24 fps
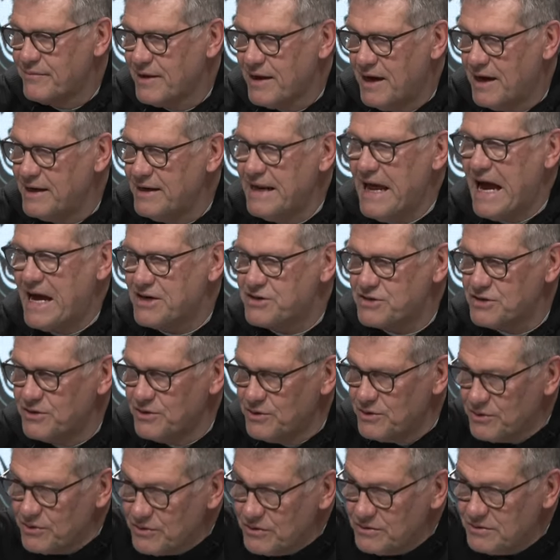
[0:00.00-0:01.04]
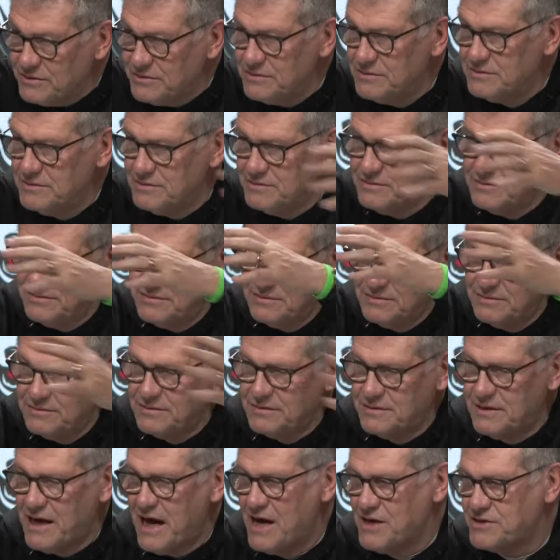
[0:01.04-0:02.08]
a national
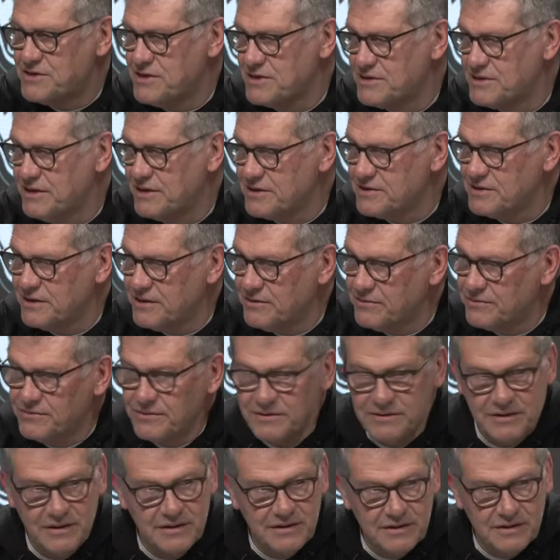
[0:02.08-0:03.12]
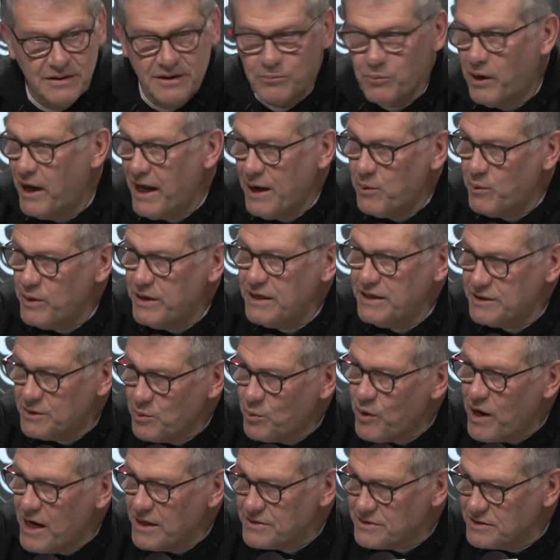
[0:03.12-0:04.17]
consciousness of, hey, we need to
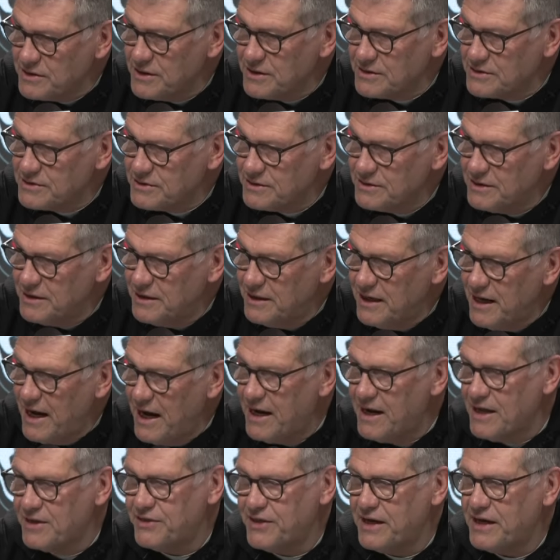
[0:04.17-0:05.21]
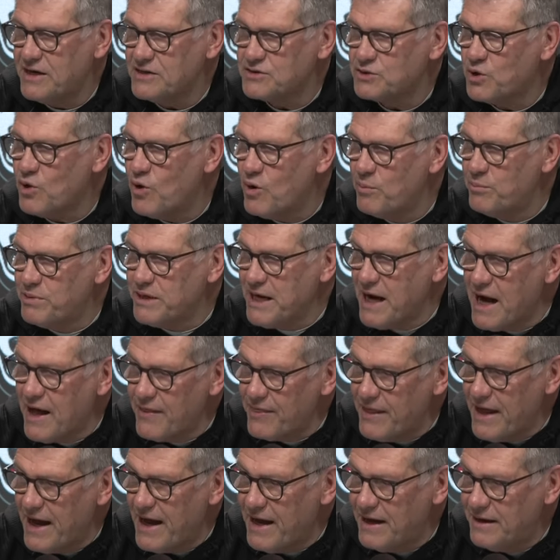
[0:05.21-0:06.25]
watch this. And I think it's gone
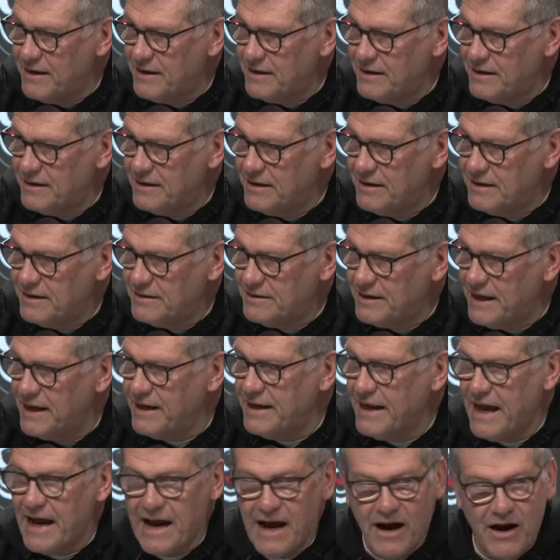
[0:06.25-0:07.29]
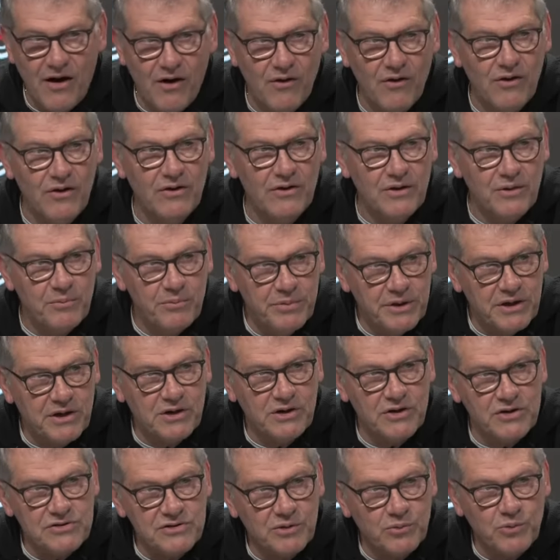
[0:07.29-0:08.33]
beyond that, that now,
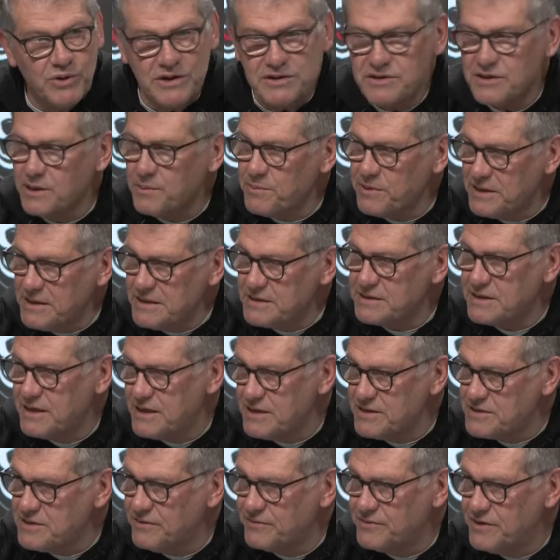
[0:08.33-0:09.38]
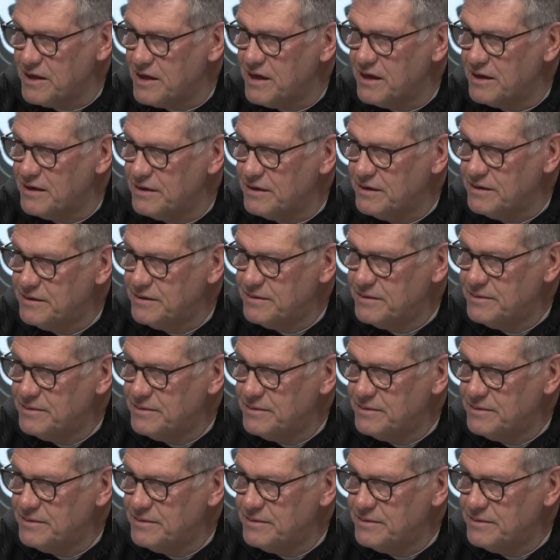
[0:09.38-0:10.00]
because of what some of these kids have done,